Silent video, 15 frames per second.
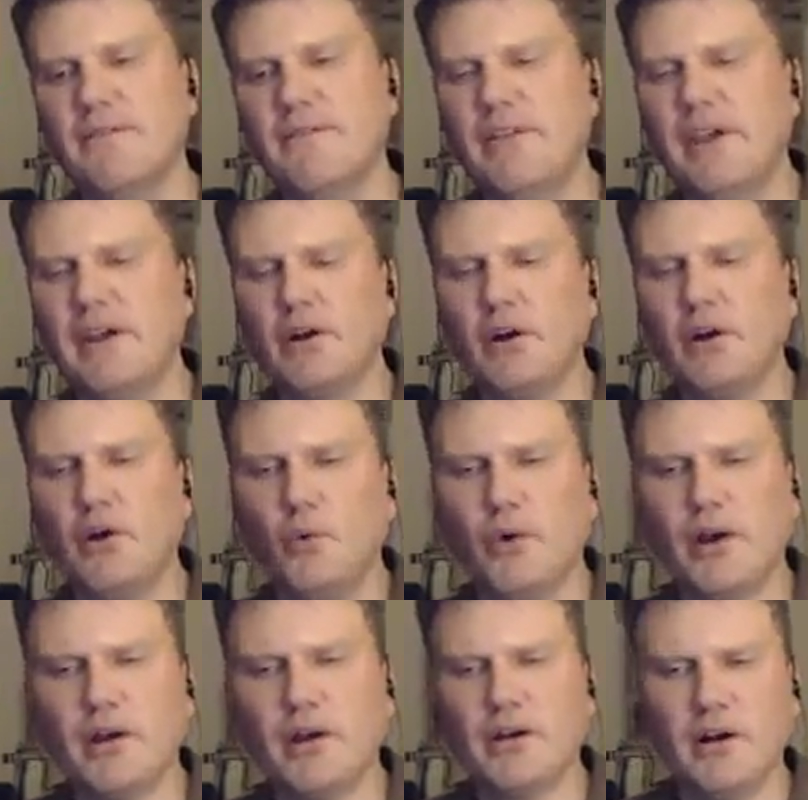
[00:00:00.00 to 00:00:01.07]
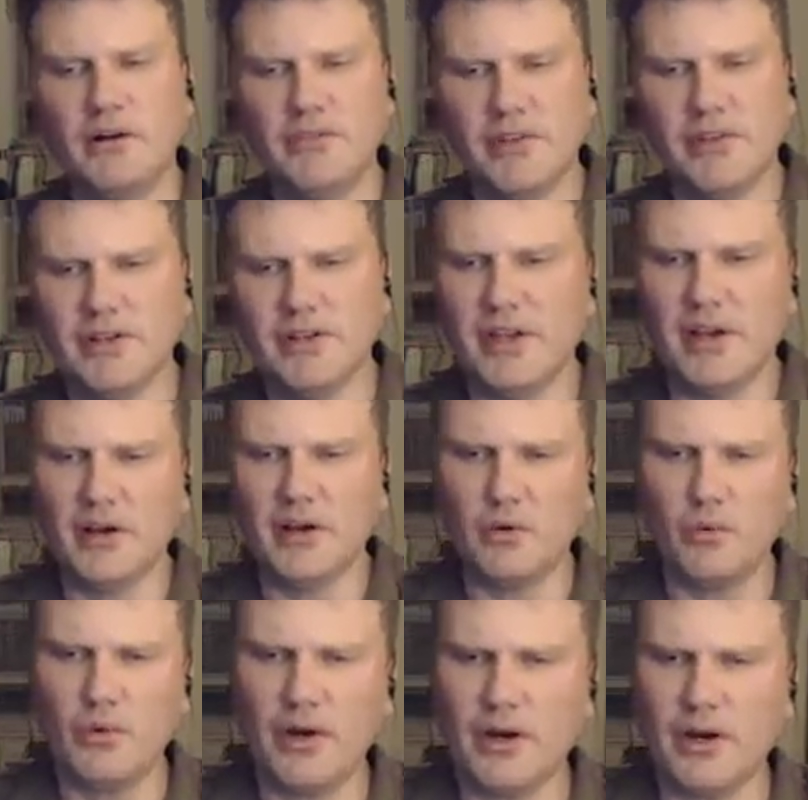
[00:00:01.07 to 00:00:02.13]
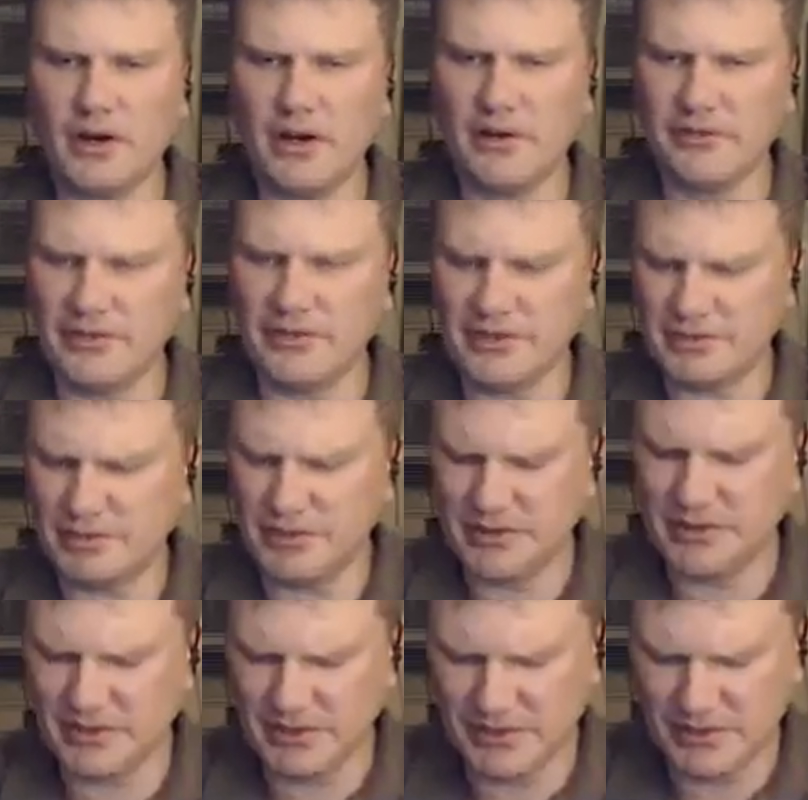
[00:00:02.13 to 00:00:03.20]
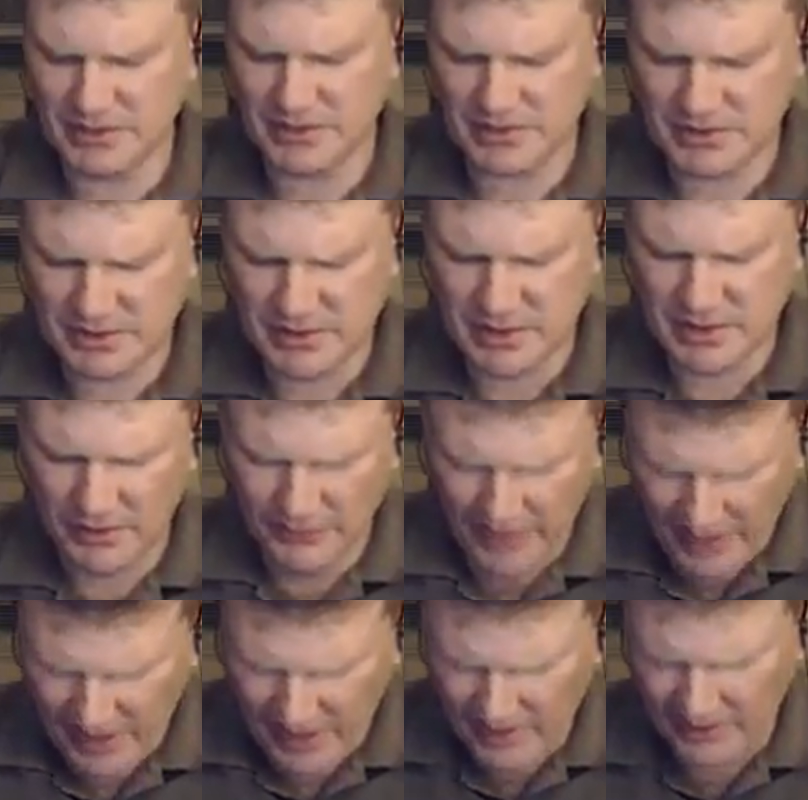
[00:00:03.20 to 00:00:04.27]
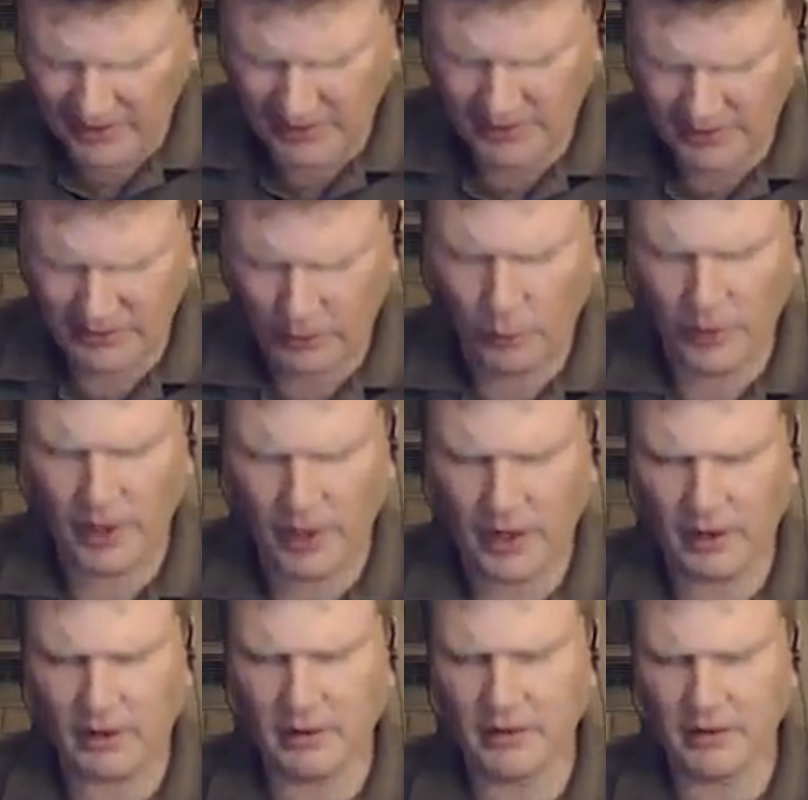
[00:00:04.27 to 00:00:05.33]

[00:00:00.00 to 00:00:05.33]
They are aware of it. They are aware, every species of alien is aware